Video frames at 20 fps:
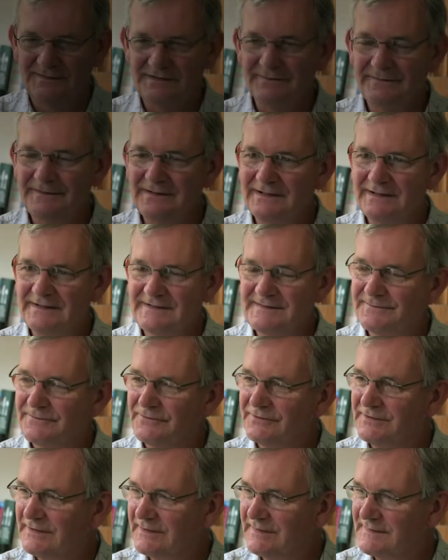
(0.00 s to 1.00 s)
So for the last
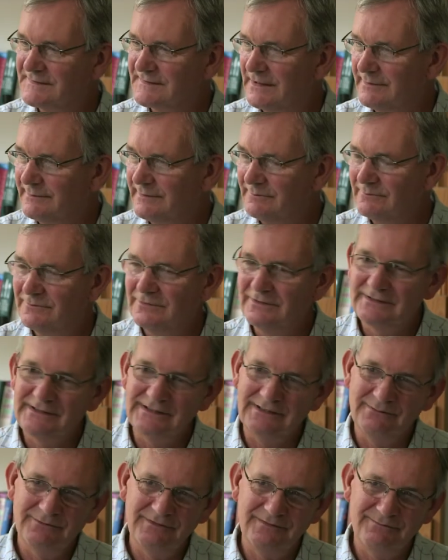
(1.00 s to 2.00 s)
4 years, I've been
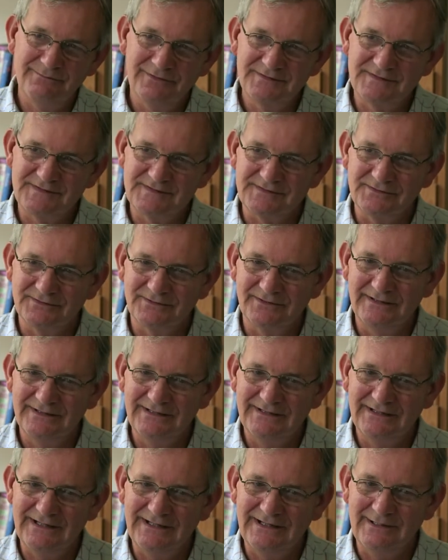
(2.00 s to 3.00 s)
working with
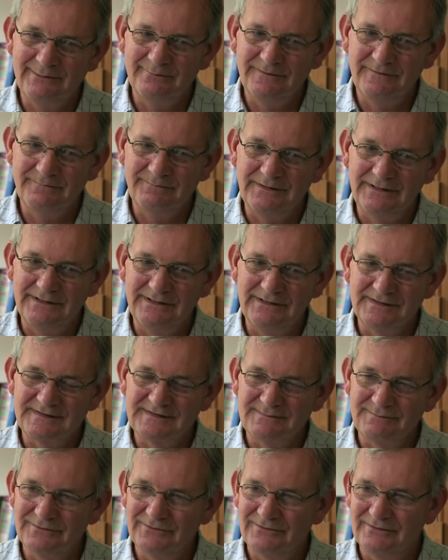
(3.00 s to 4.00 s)
Multistory, and we've been
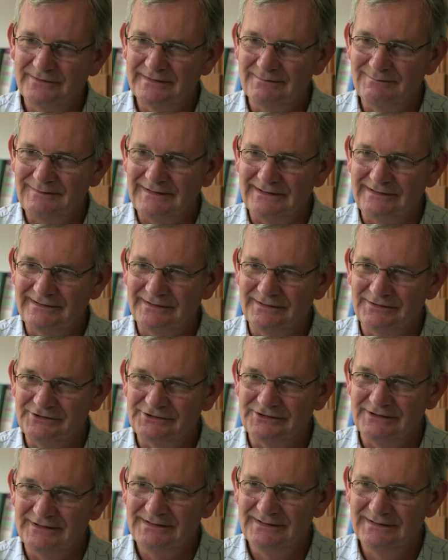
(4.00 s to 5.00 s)
exploring the Black
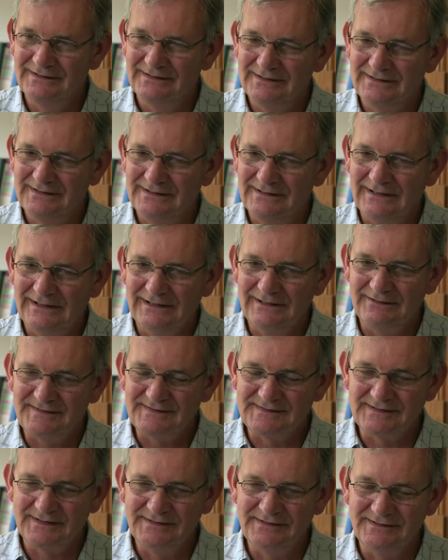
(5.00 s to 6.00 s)
Country. It
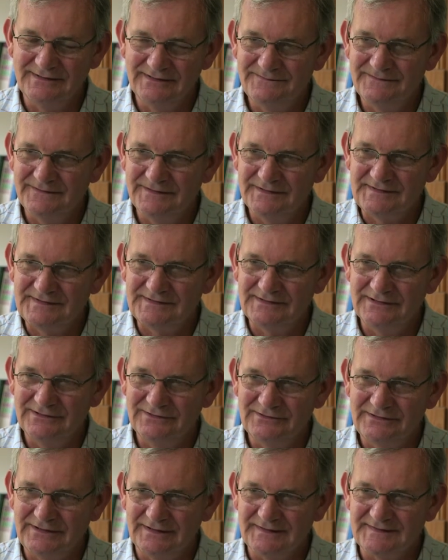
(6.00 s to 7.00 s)
started in the first year
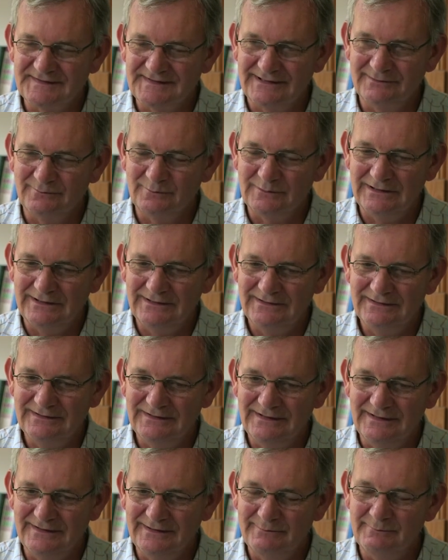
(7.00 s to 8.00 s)
looking at Sandwell,
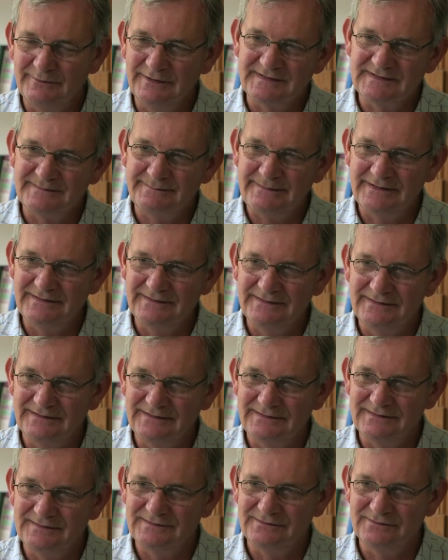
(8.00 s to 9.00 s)
and then we expanded
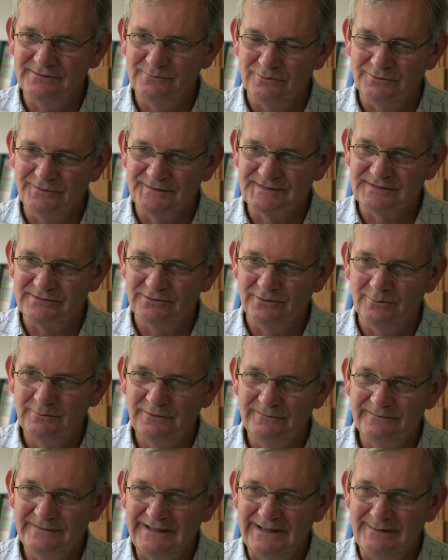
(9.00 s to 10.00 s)
it to Walsall,
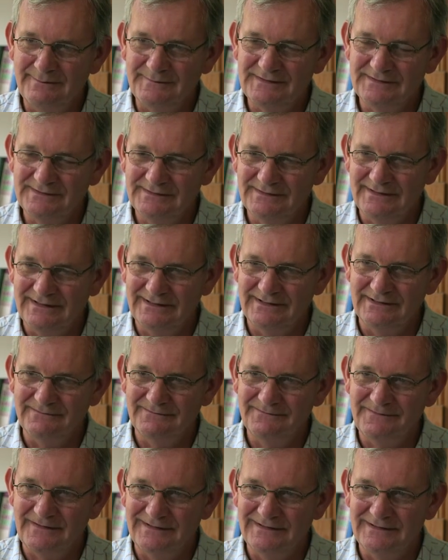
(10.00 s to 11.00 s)
Wolverhampton, and then
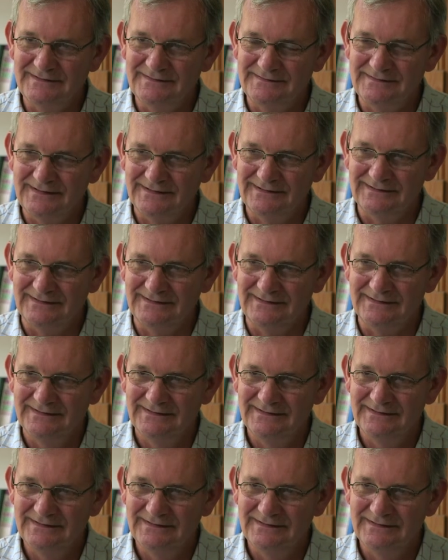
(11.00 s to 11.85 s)
finally to Dudley.